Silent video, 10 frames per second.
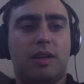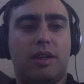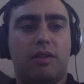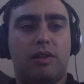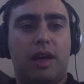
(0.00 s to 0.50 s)
I
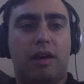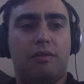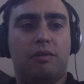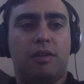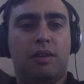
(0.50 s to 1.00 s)
don't
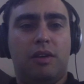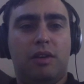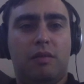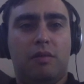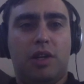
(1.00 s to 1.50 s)
have
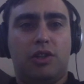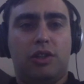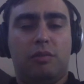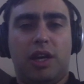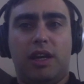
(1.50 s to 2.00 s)
much
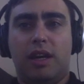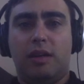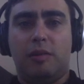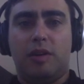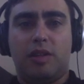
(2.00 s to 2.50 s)
in my
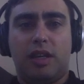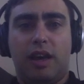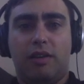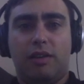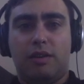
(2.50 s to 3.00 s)
AWS
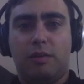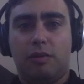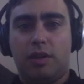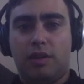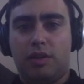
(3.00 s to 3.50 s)
account
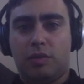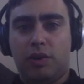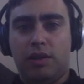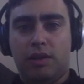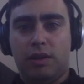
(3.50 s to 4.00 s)
at this
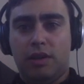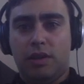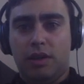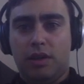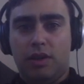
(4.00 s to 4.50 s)
point.
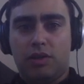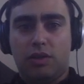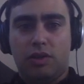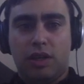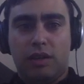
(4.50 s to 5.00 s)
So
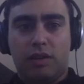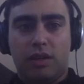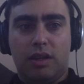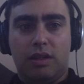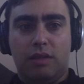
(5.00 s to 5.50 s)
let's look at
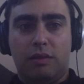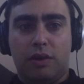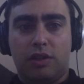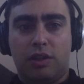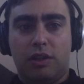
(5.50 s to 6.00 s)
the
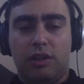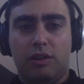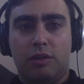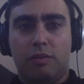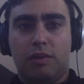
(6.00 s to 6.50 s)
default security
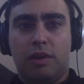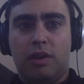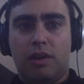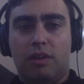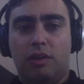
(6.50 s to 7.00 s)
group.
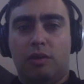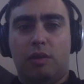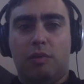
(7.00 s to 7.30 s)
The